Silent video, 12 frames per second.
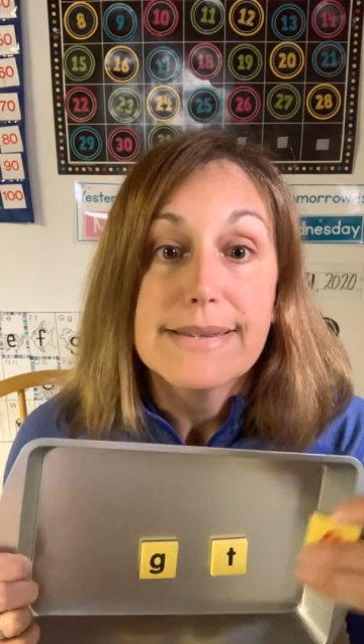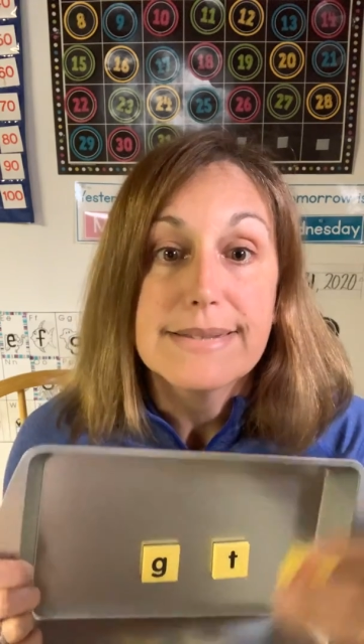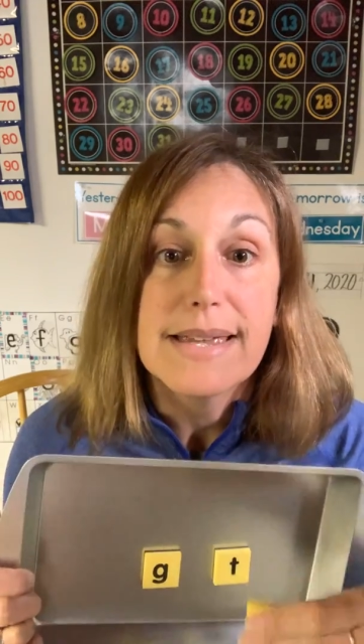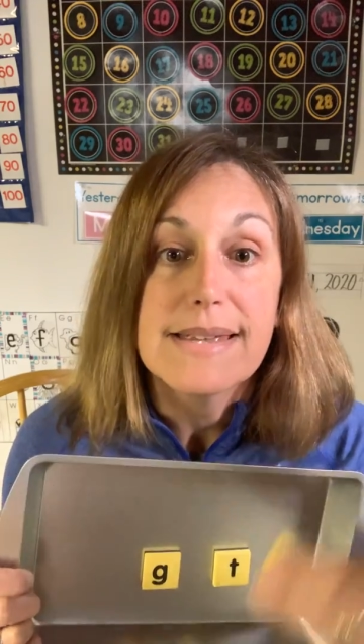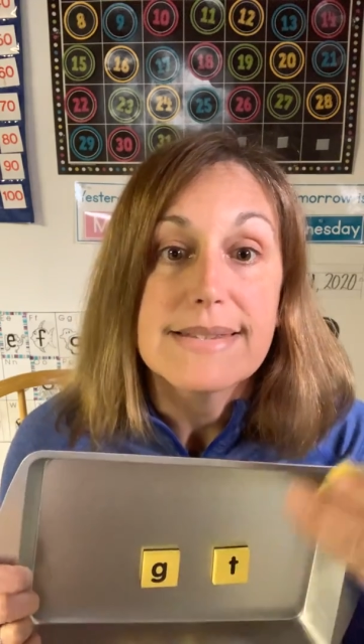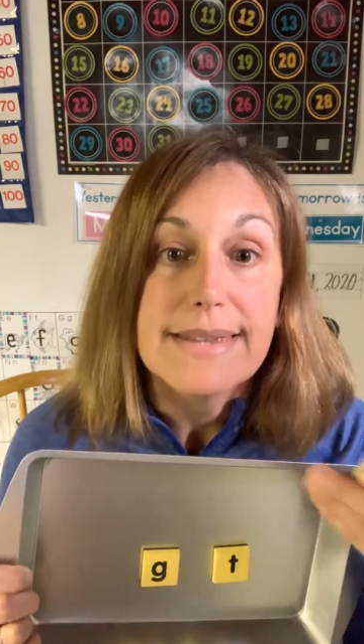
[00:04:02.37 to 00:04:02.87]

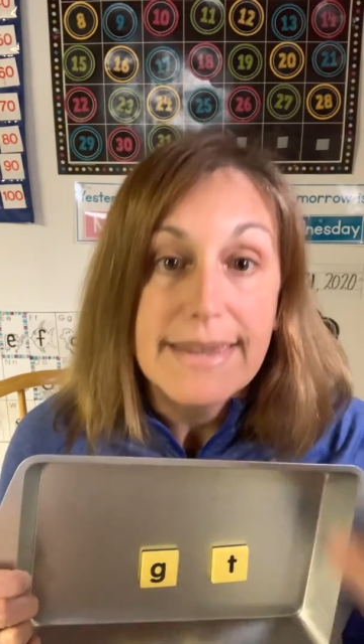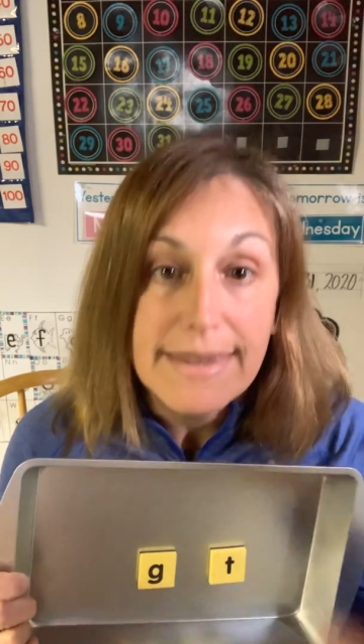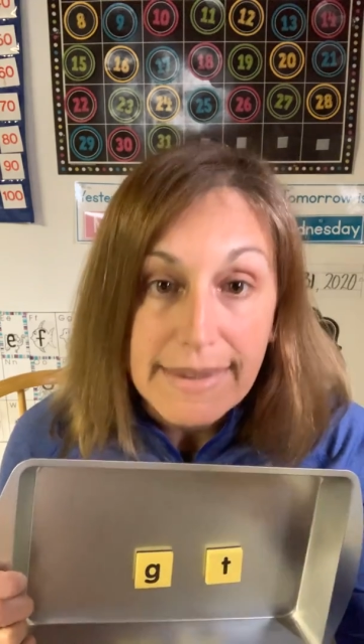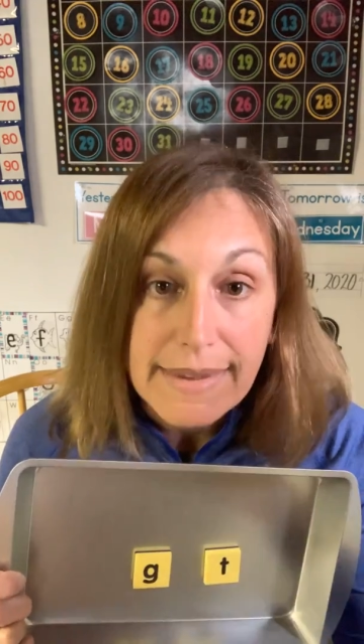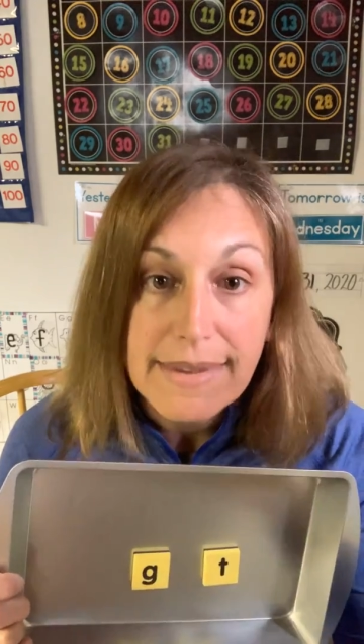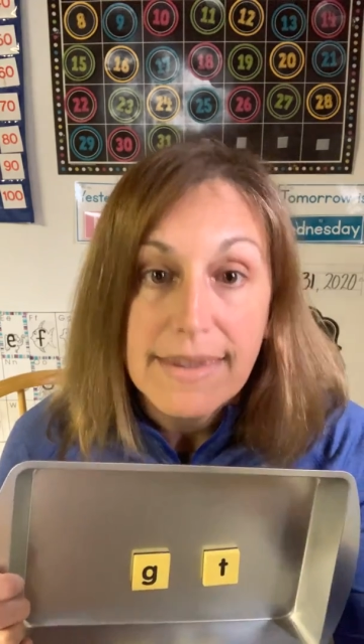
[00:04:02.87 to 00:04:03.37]
says
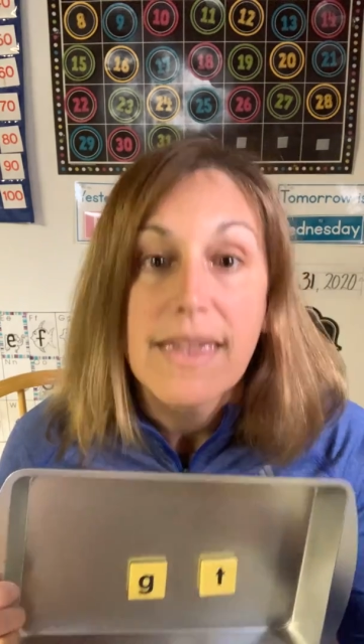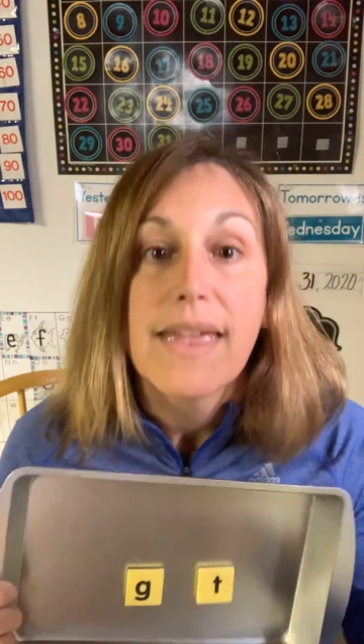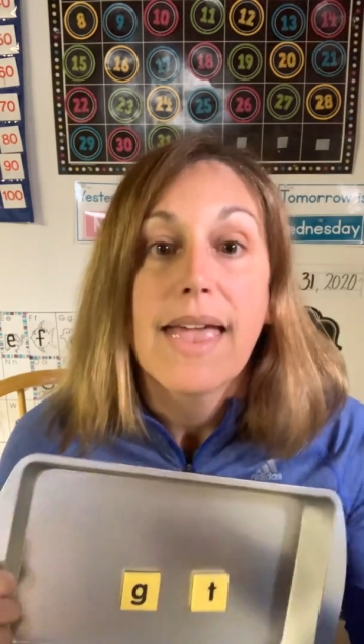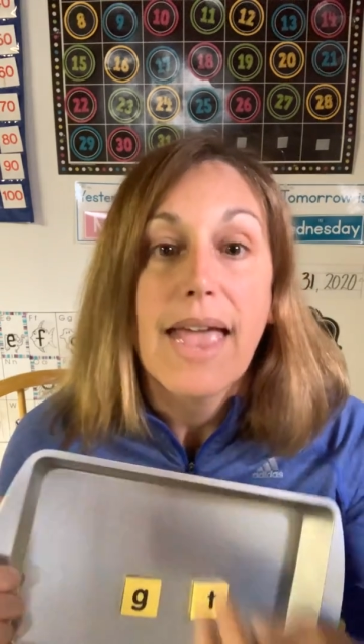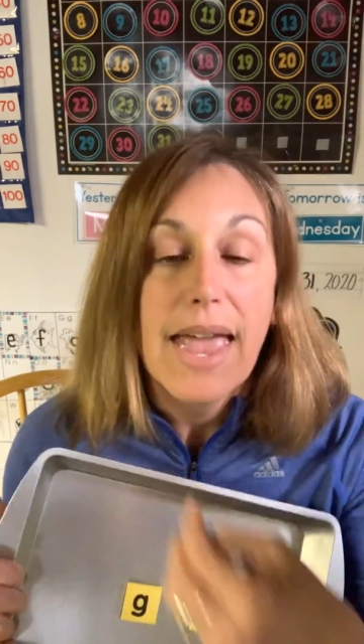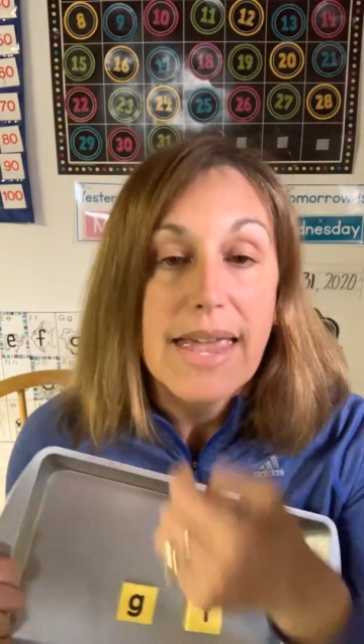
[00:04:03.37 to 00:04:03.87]

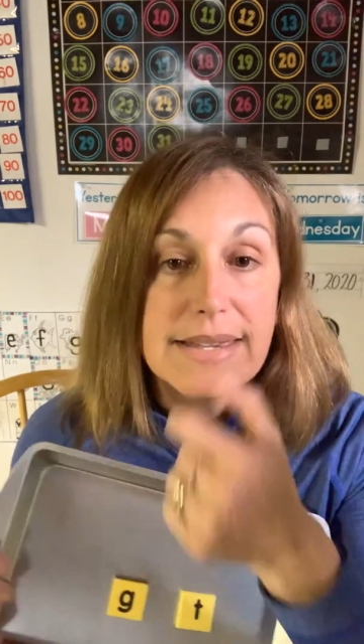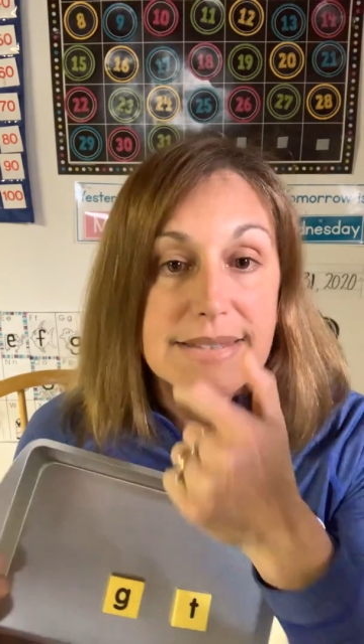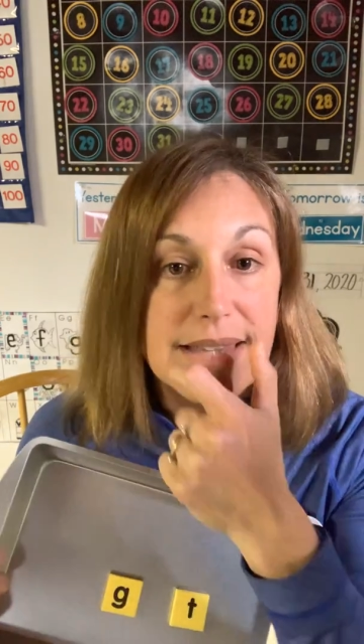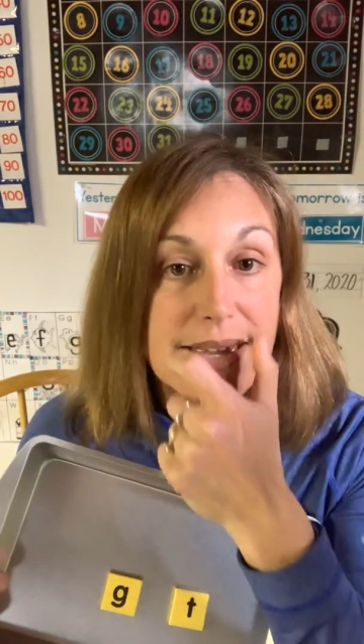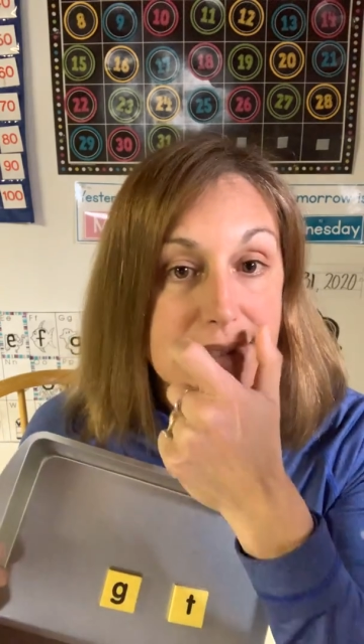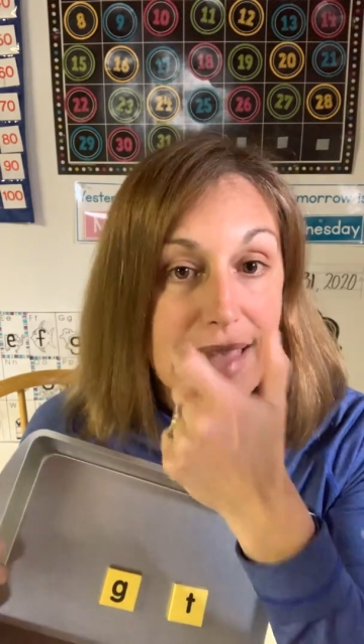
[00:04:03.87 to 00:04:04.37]
A
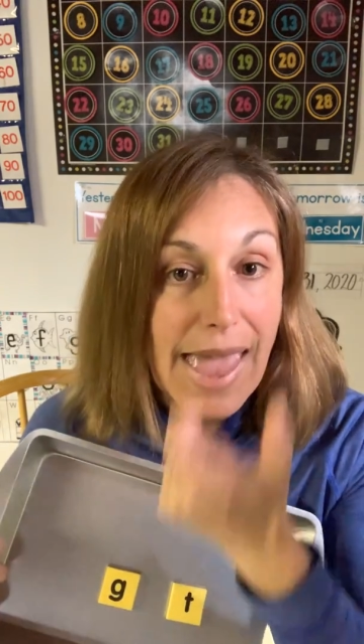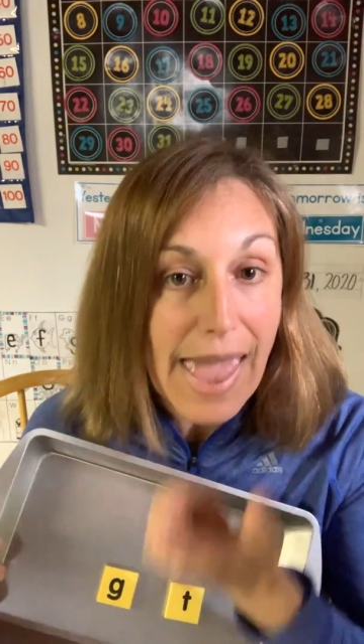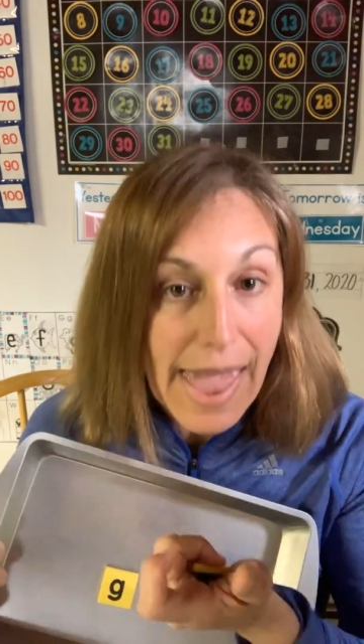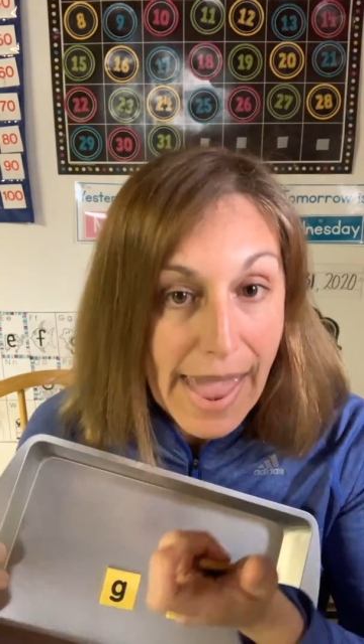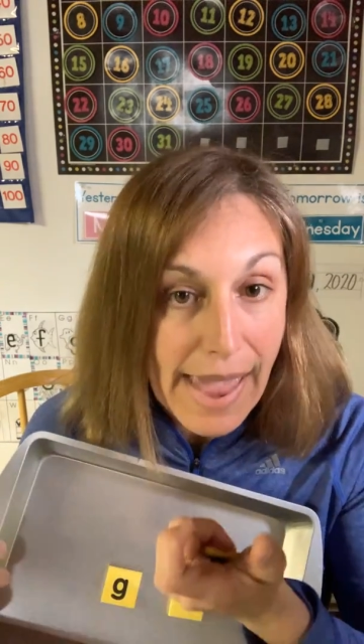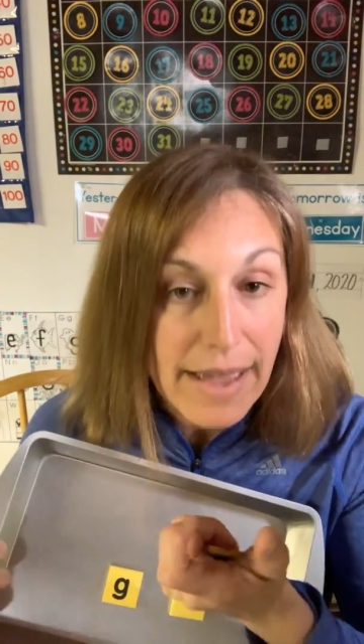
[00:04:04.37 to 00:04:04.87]
says
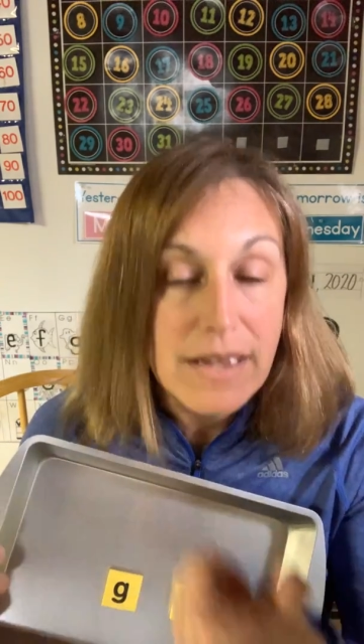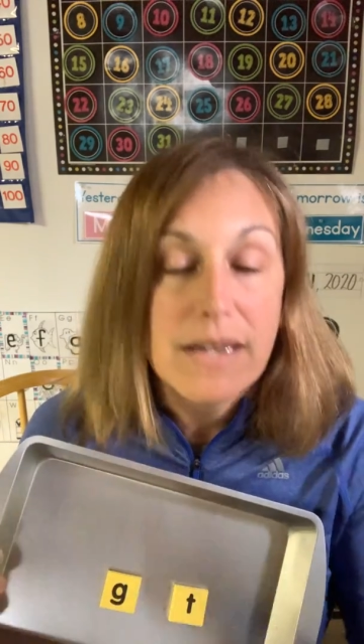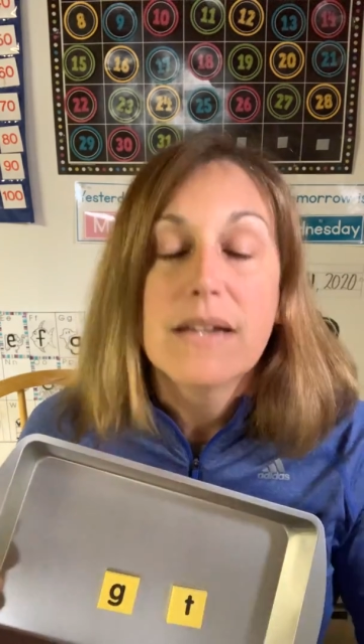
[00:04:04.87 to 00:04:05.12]
ah.